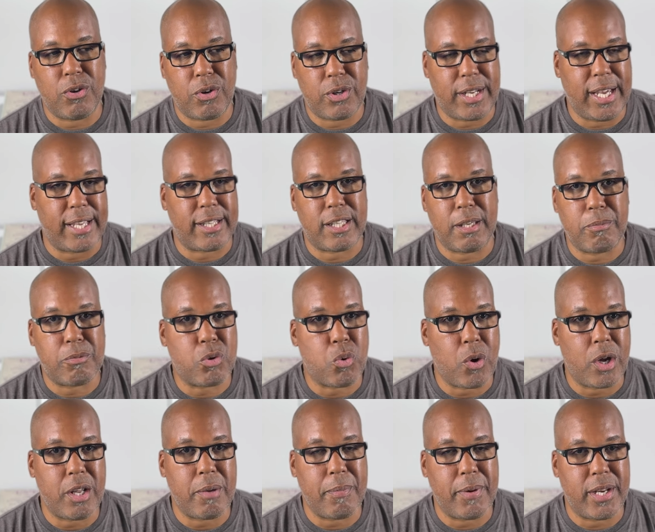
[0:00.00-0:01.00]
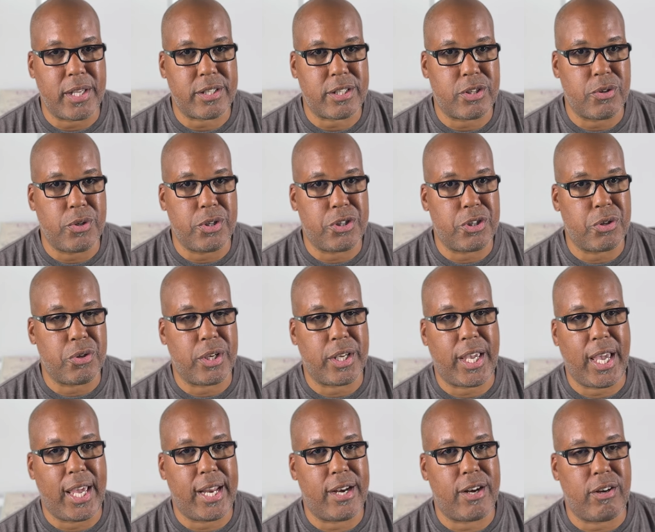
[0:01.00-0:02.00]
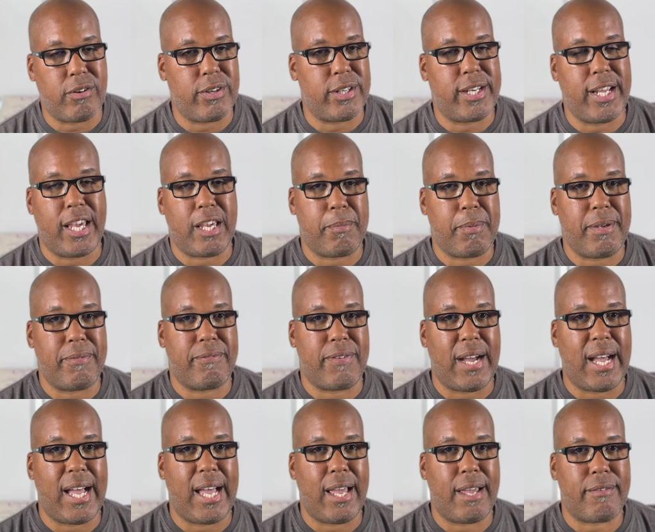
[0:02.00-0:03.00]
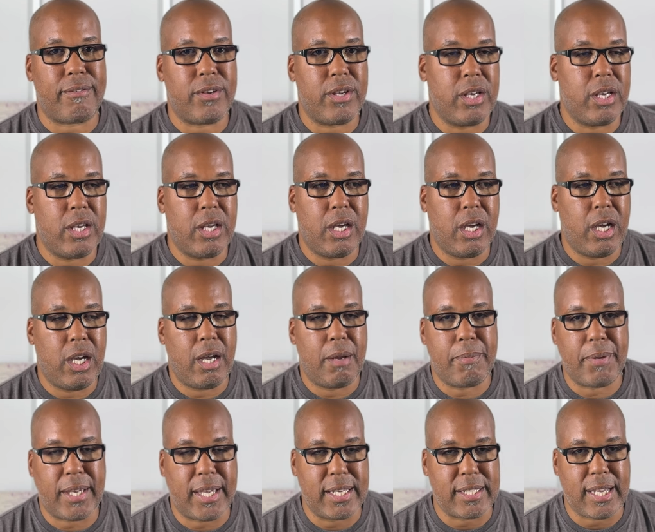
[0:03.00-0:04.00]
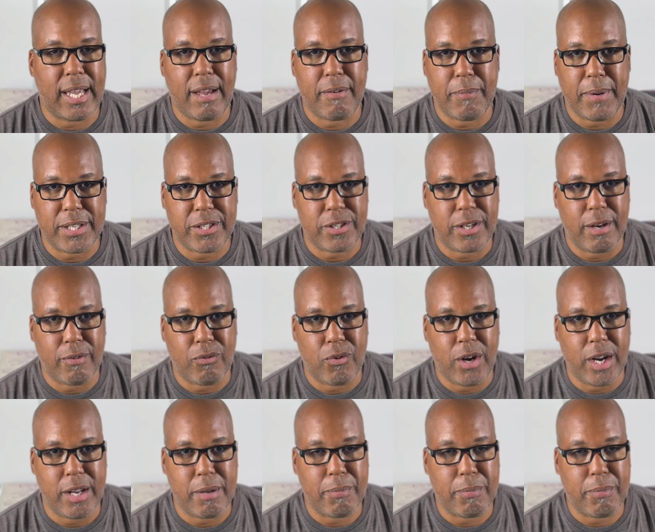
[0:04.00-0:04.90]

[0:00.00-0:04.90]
It'll take them 20 minutes to adjudicate. It'll only take me 5 because I have my stuff ready.